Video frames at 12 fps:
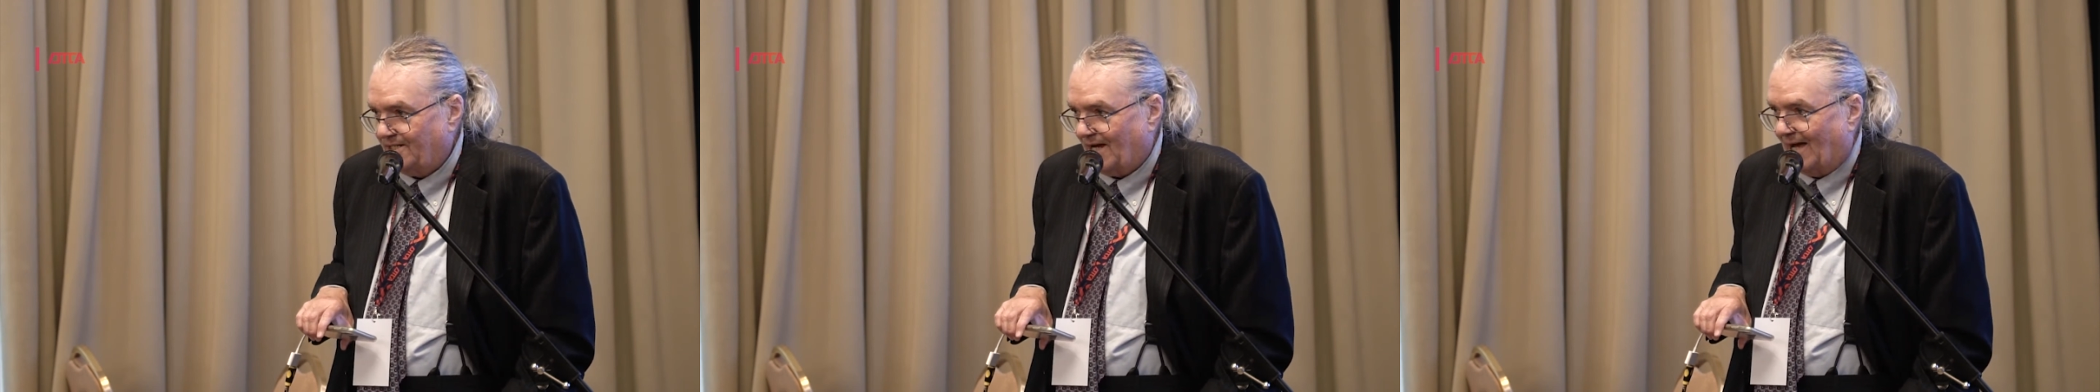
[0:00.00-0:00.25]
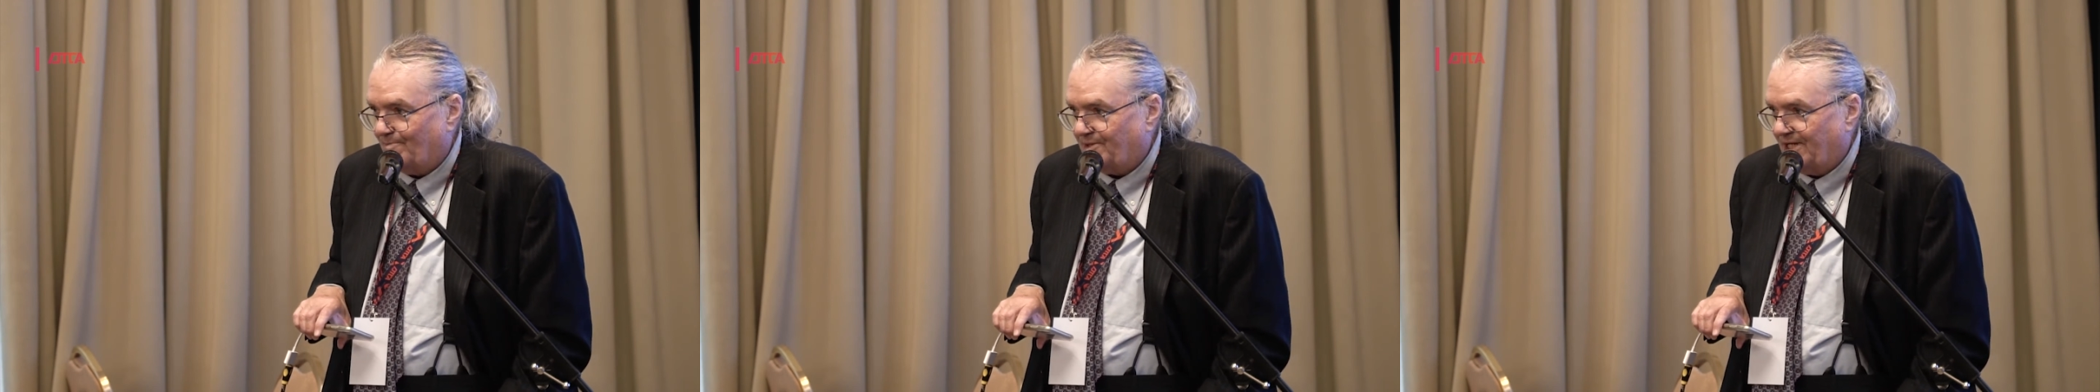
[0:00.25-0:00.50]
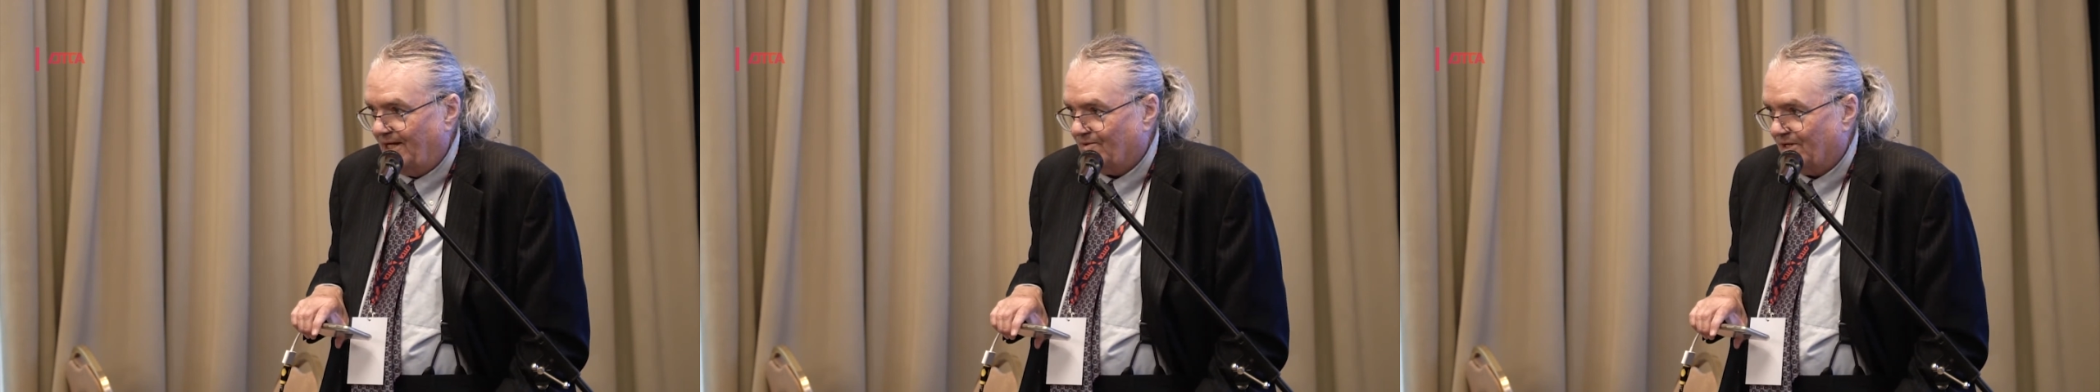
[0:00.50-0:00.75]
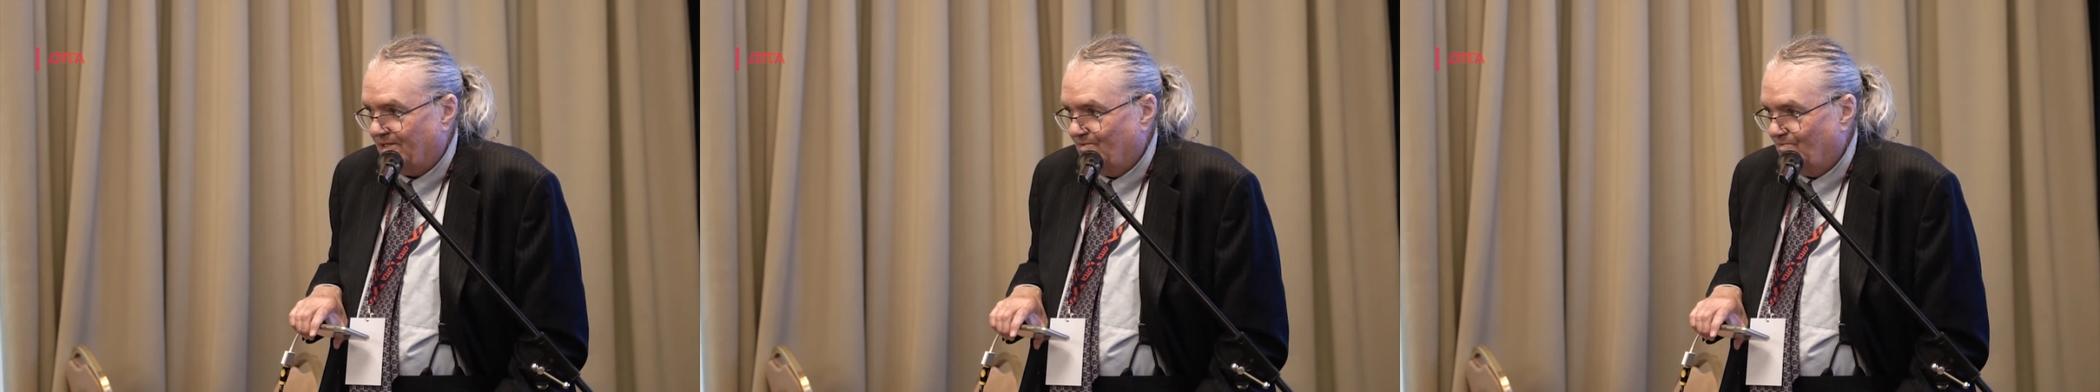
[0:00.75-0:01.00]
top
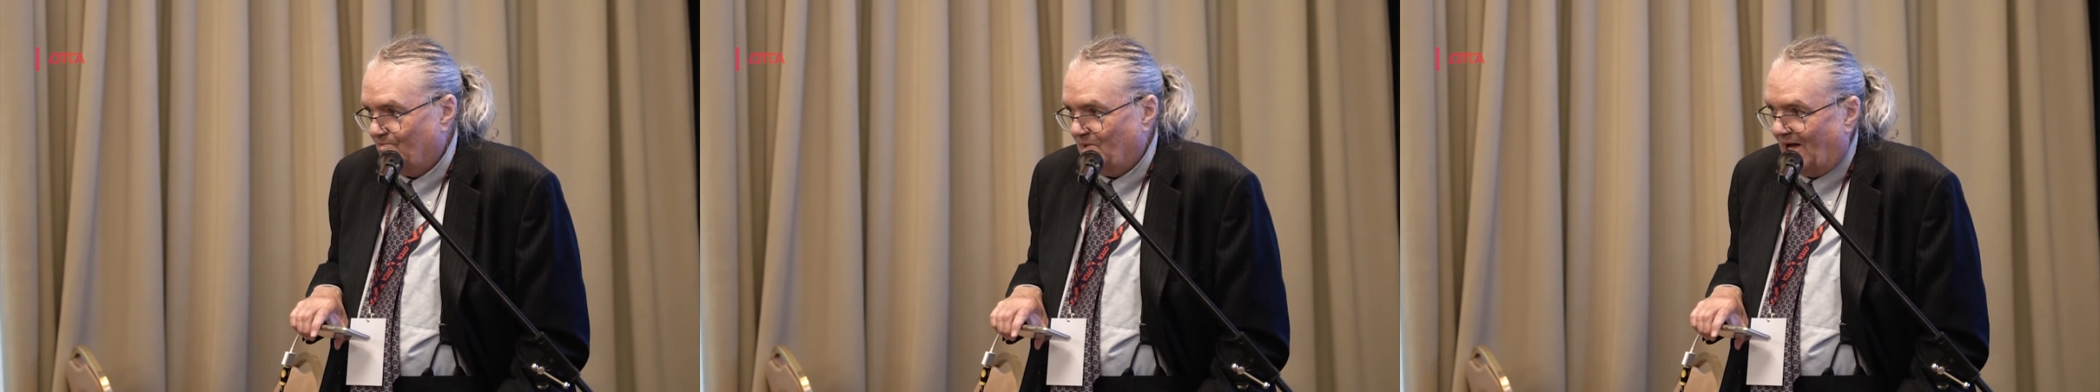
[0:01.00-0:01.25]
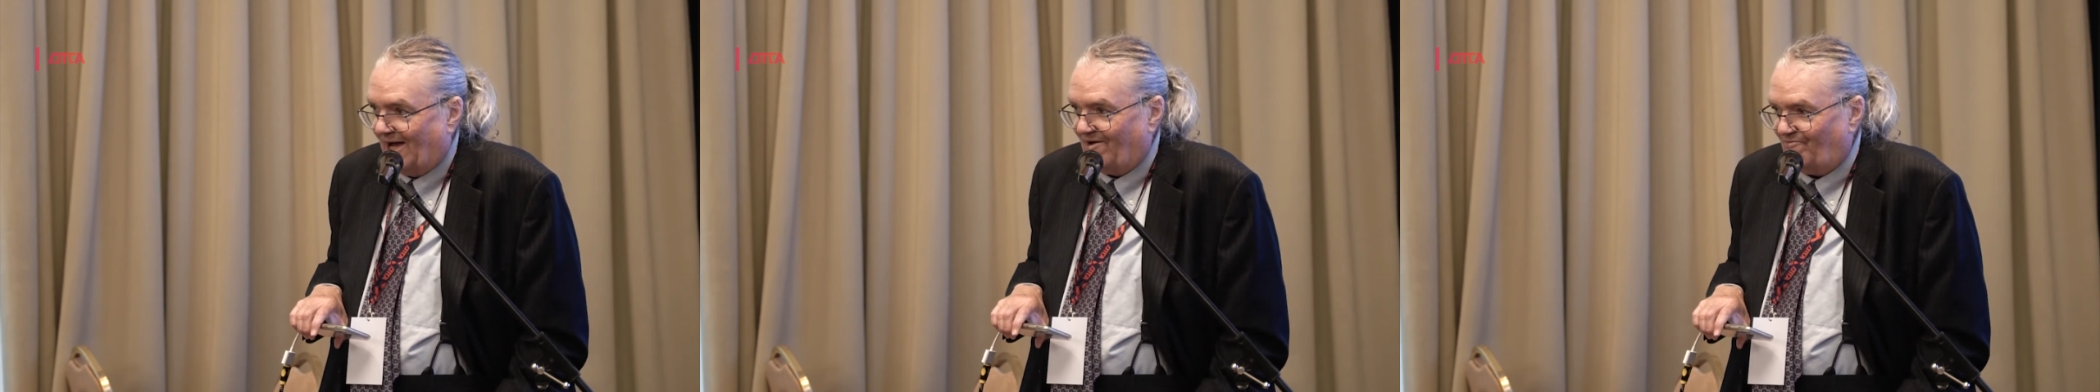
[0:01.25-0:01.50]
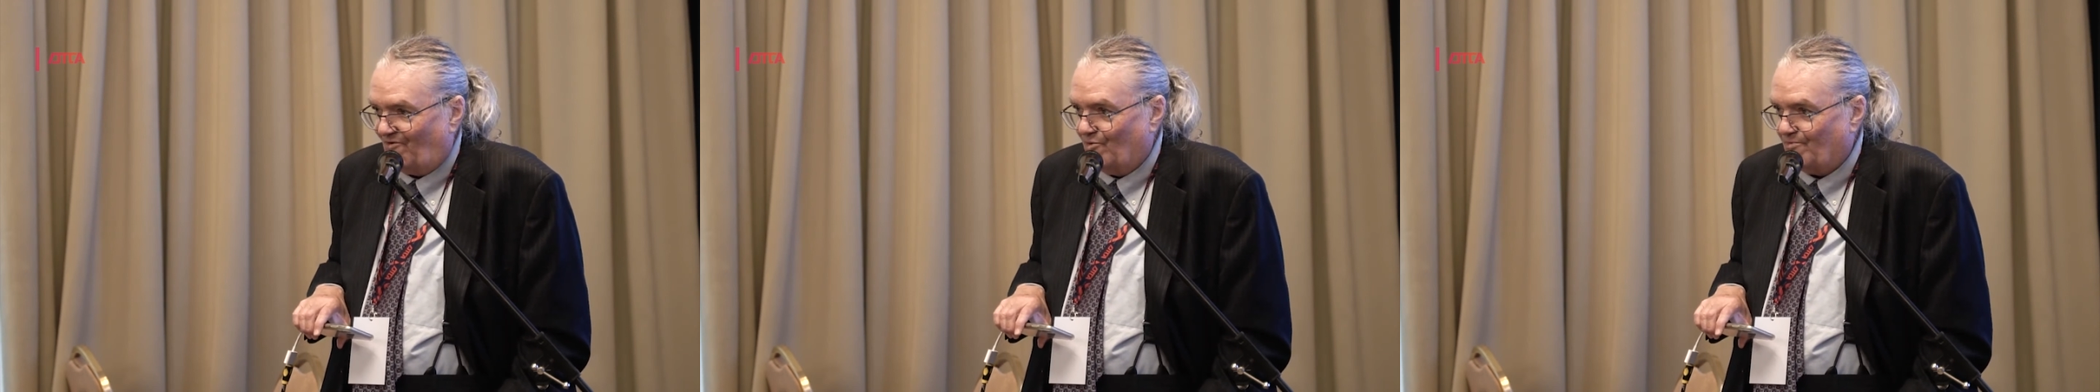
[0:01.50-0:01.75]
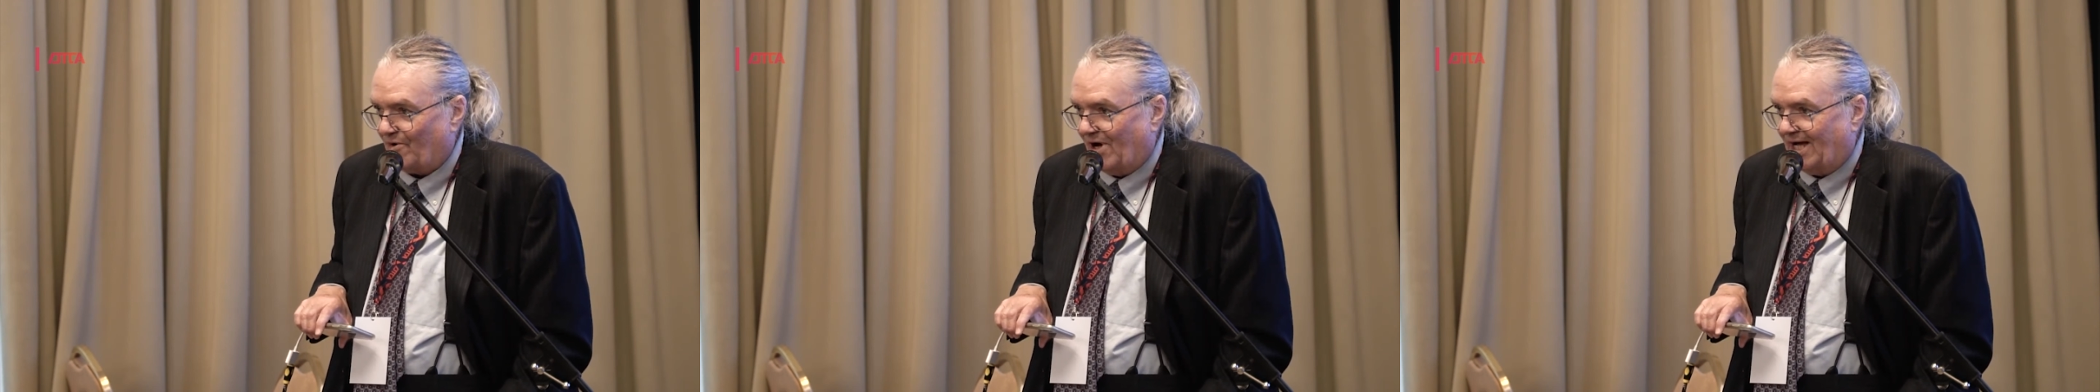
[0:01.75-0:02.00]
secret
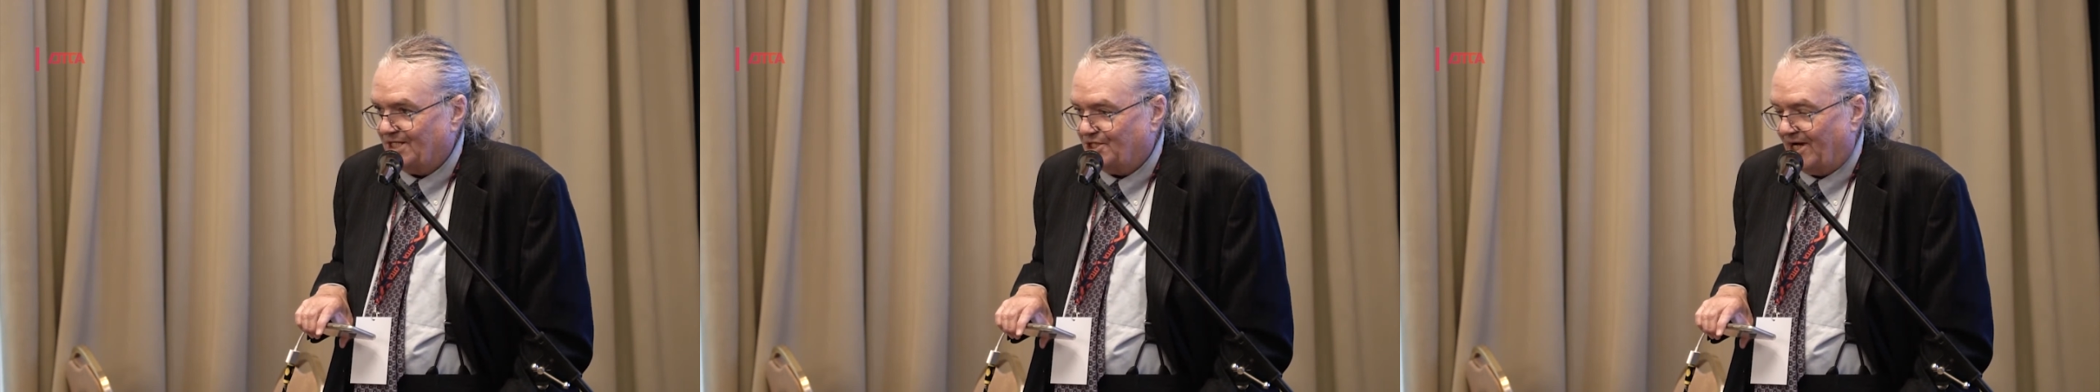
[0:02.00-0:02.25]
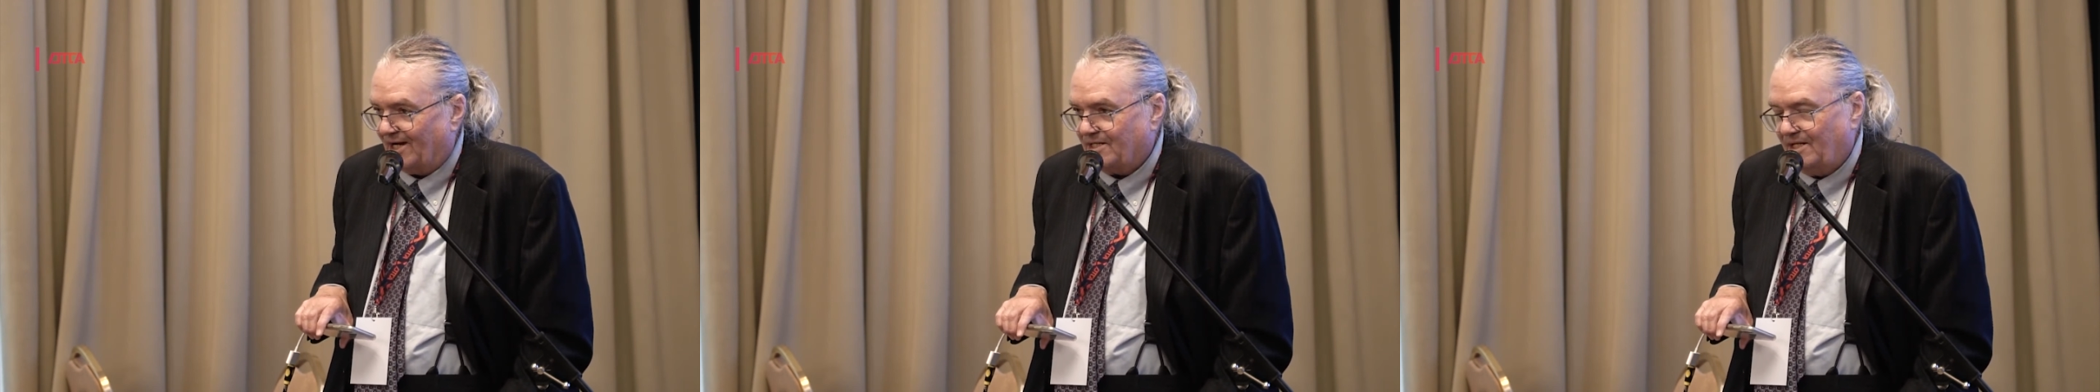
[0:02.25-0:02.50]
iPhone project.